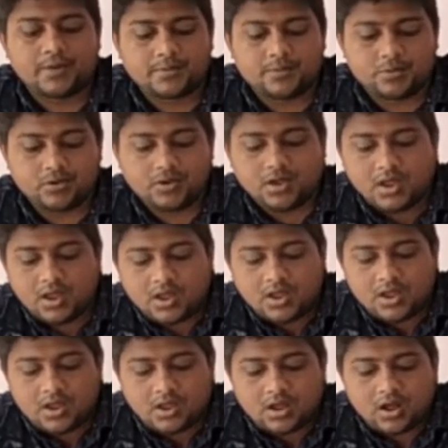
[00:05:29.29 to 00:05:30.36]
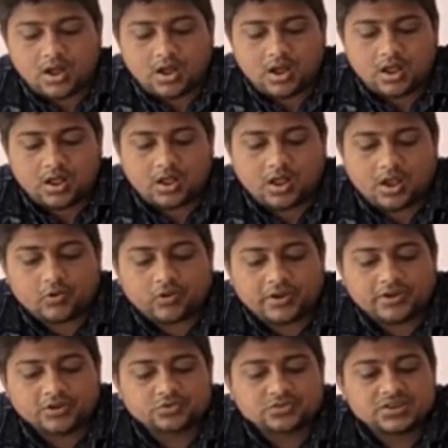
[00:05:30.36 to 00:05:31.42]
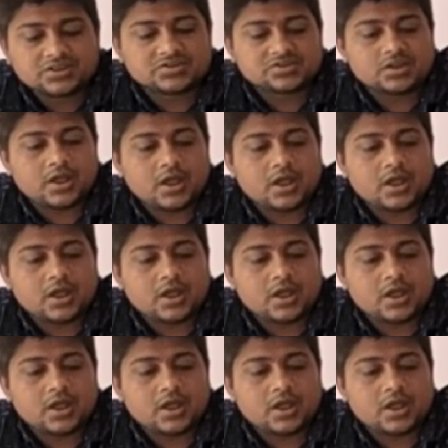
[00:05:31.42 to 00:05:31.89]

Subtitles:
people. According to this